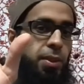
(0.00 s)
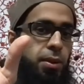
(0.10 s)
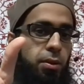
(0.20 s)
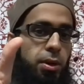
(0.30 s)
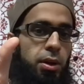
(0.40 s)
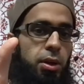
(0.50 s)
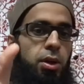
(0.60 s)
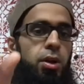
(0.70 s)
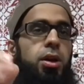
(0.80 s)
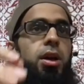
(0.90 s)
Okay,
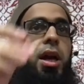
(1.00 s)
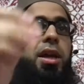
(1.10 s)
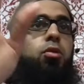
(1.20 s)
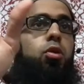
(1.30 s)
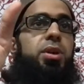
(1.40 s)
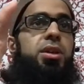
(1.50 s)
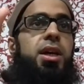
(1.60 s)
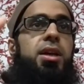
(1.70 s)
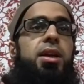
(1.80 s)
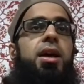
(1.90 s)
and it will be
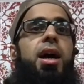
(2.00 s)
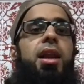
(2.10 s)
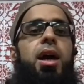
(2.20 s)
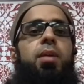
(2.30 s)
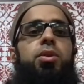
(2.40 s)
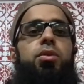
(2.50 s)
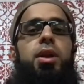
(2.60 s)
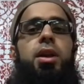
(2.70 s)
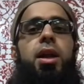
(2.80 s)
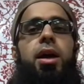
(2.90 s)
said,
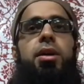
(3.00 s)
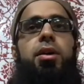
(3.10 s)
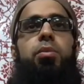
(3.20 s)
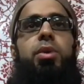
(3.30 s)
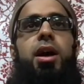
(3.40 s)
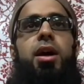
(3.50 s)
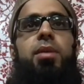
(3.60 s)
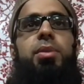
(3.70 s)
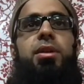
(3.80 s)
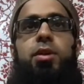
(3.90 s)
Alhamdulillahi Rabbil
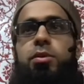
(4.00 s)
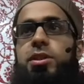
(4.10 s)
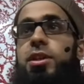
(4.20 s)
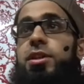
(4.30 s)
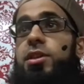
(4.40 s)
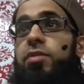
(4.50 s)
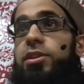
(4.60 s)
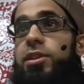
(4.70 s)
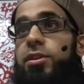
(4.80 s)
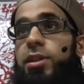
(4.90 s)
Alameen. We say this every
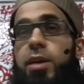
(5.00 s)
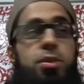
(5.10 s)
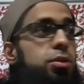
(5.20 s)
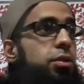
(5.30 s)
single time in Surah